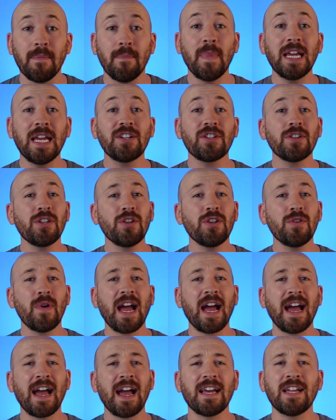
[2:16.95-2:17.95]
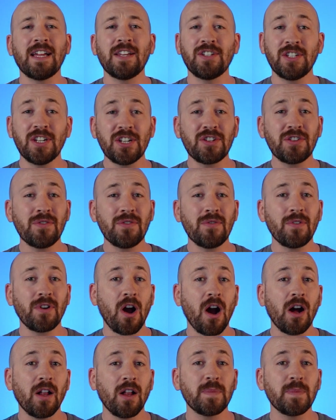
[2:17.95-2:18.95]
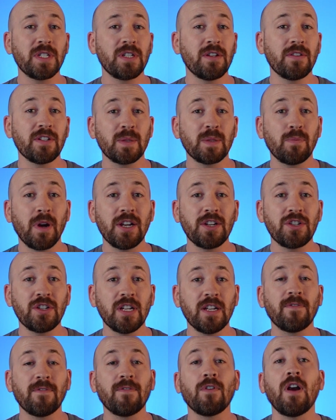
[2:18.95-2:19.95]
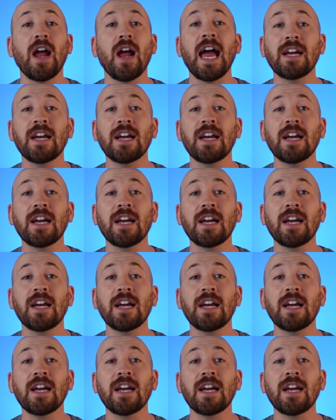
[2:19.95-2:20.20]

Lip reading: make sure you add additional columns to your spreadsheet for